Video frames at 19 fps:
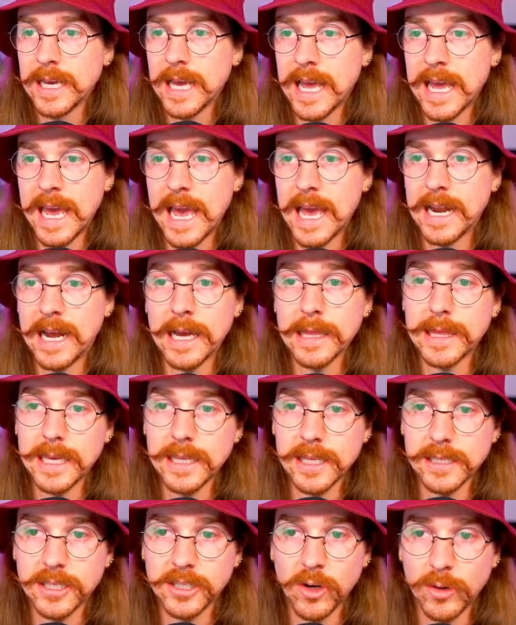And I think
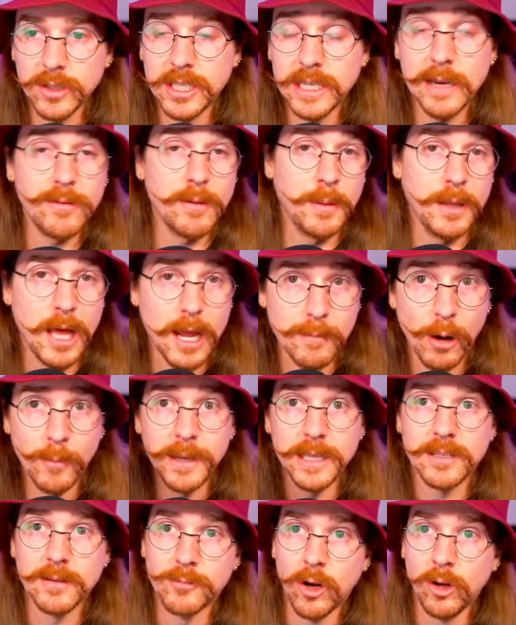this is going to give them a lot of
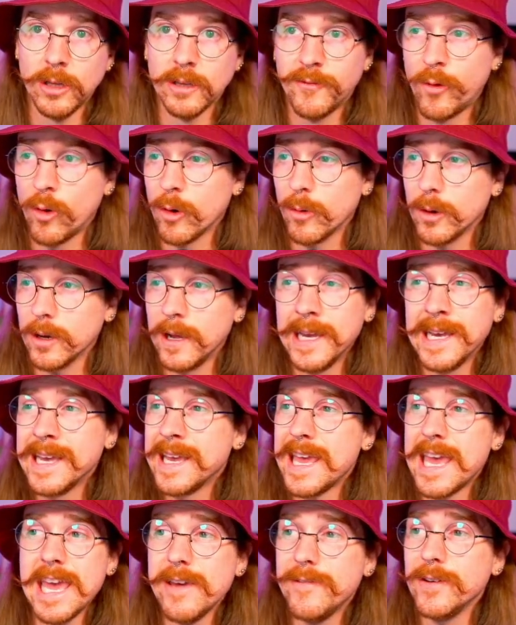momentum rolling forward,
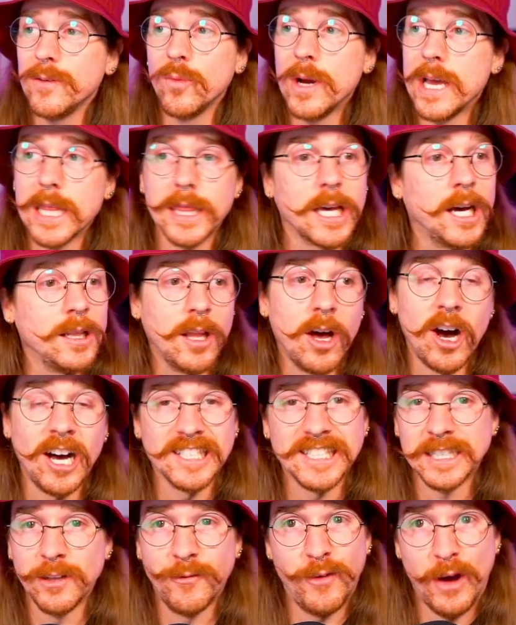even with a
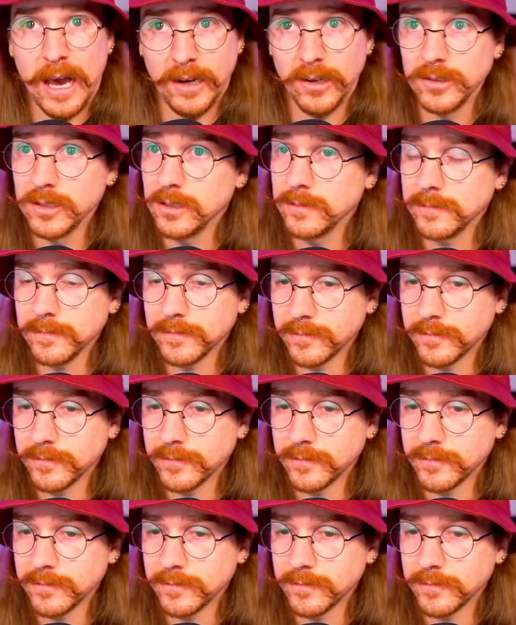loss in the finals.